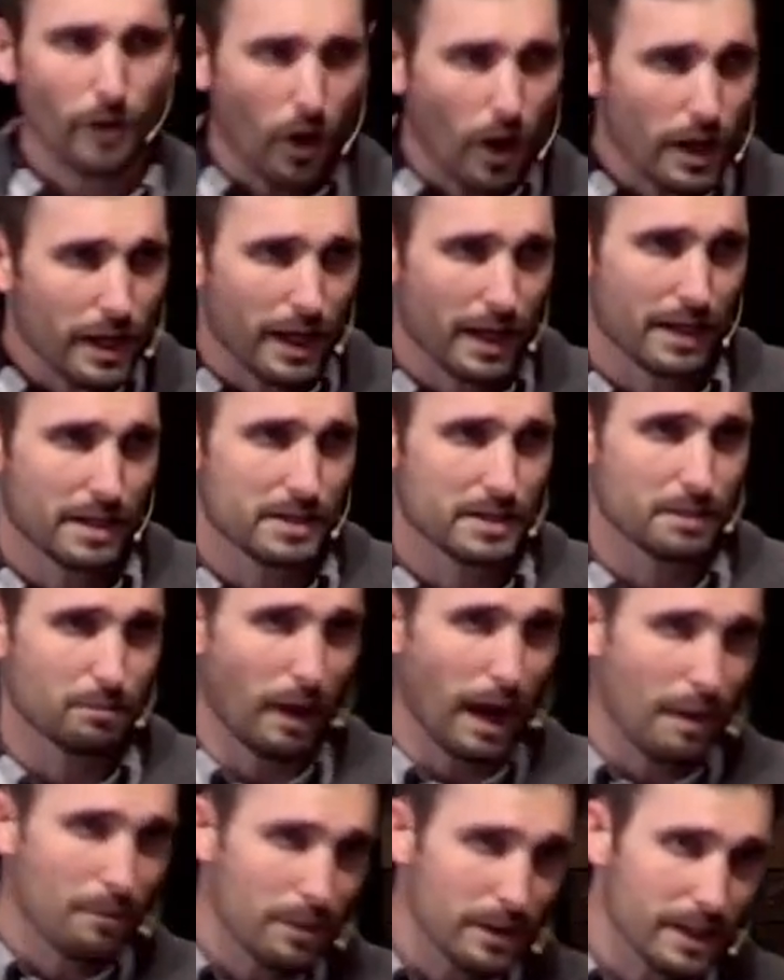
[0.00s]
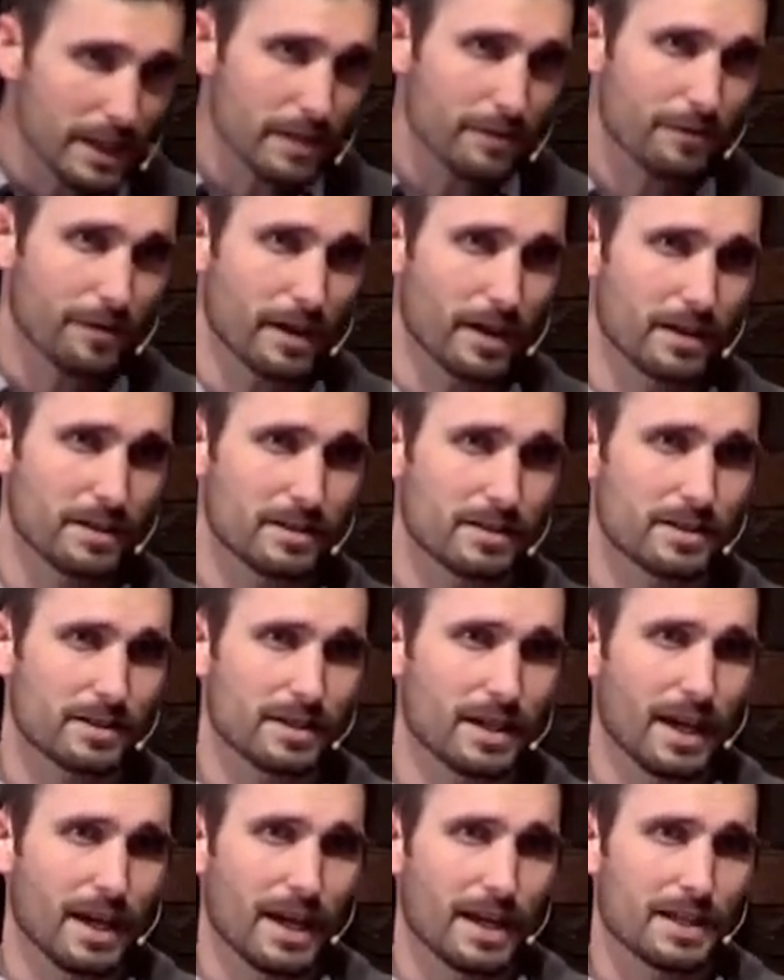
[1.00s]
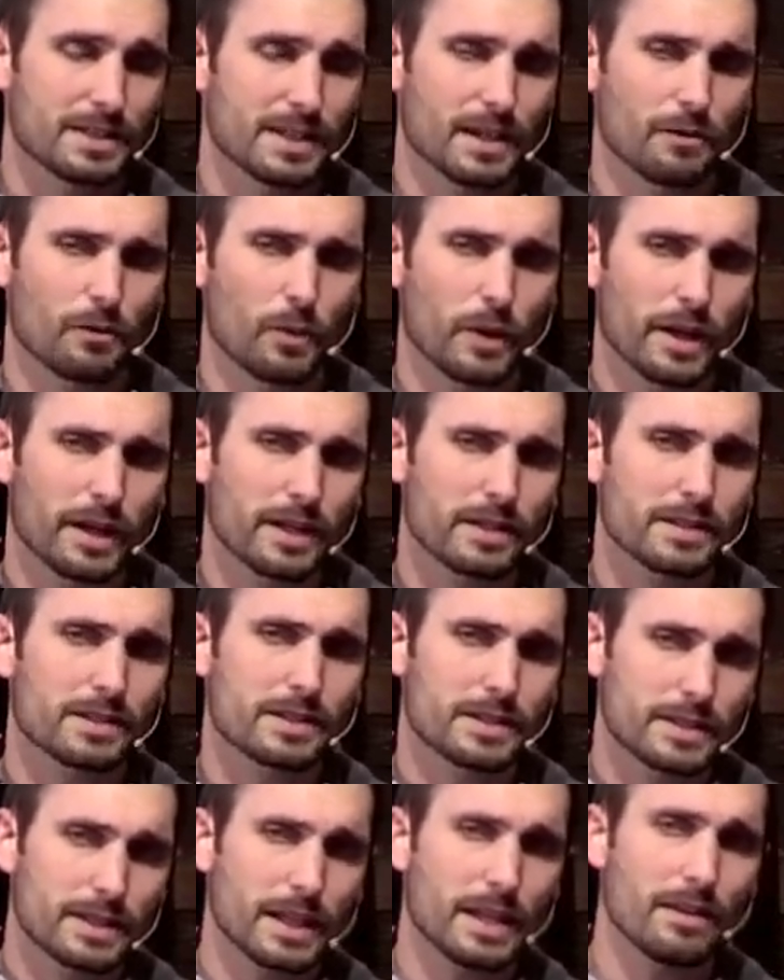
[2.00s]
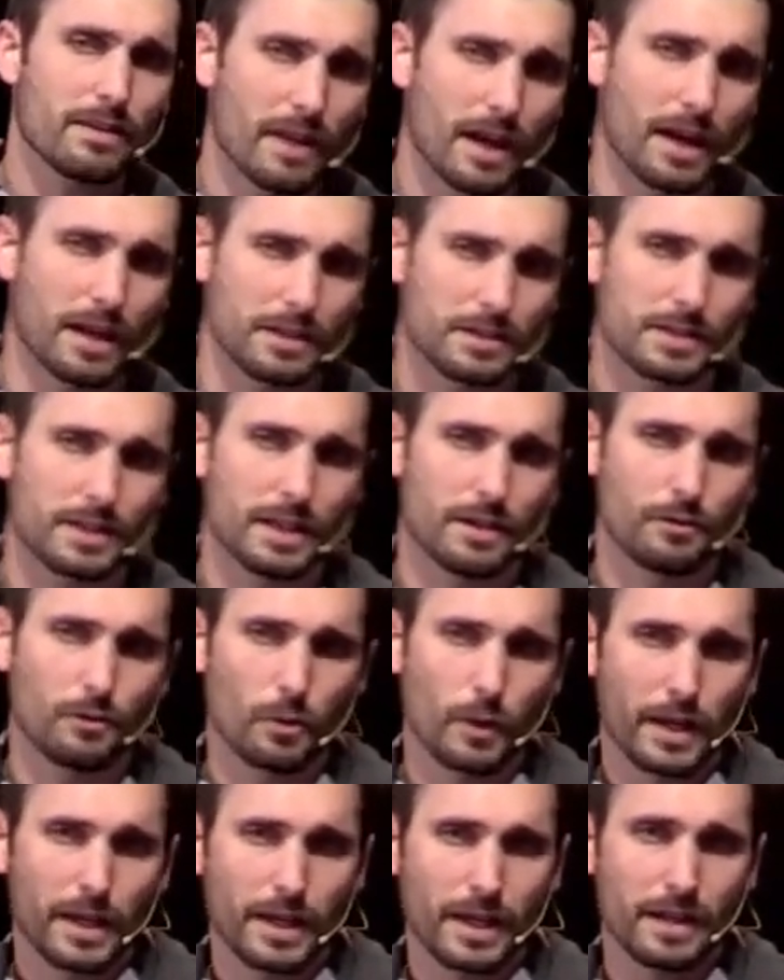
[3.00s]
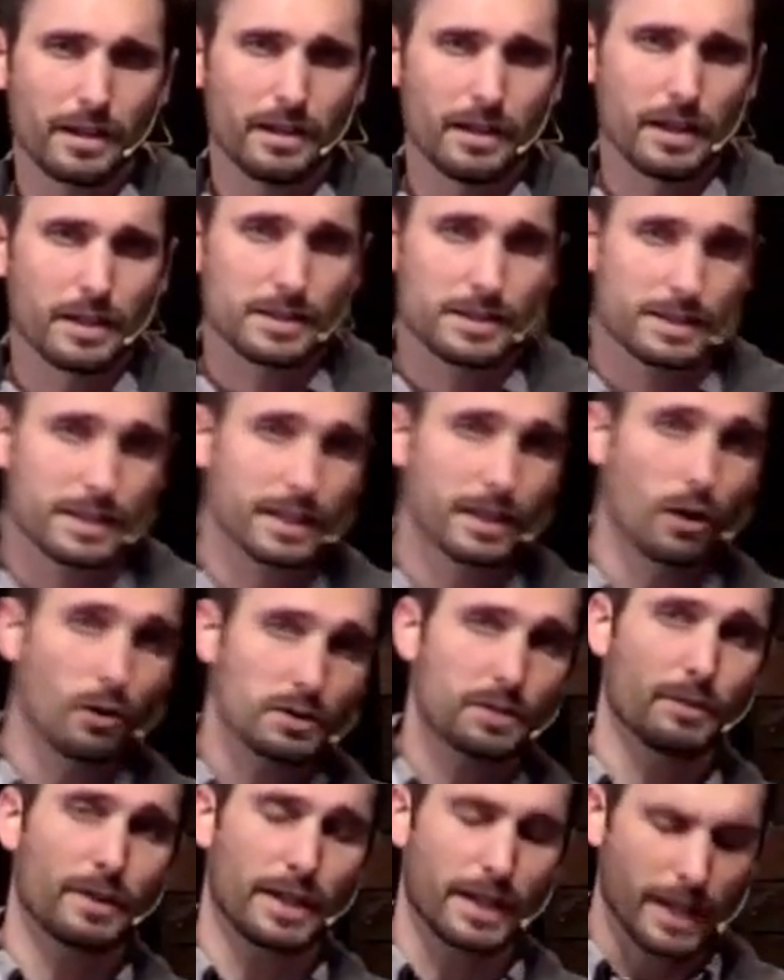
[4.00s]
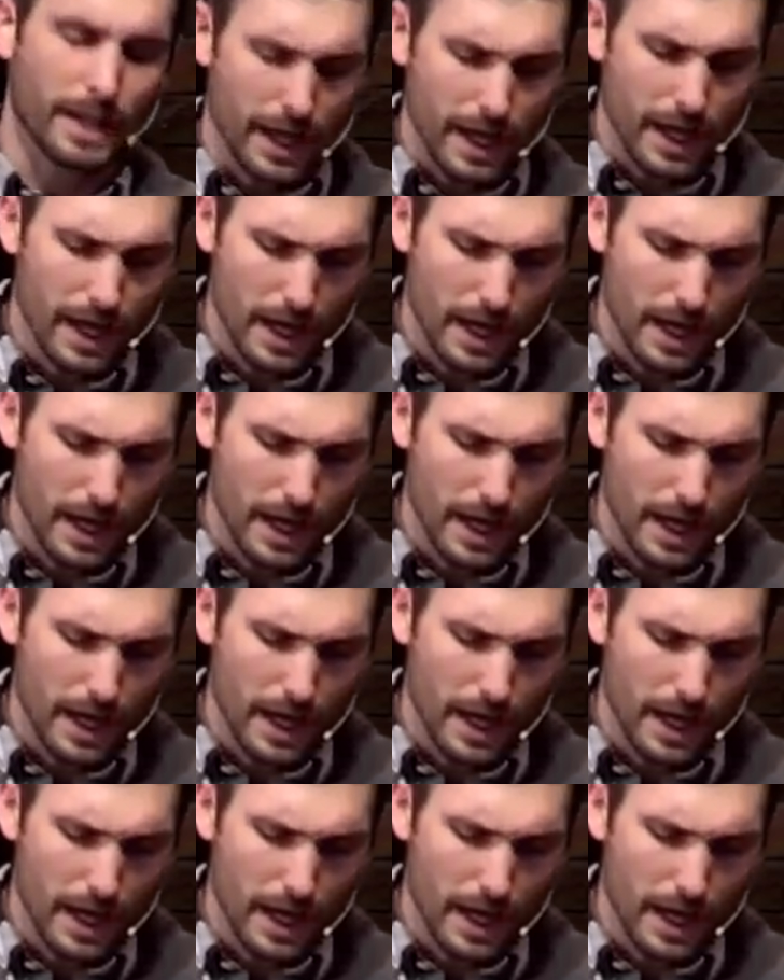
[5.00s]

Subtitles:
thought is, and my belief is that if we can see this, and if we can see ultimately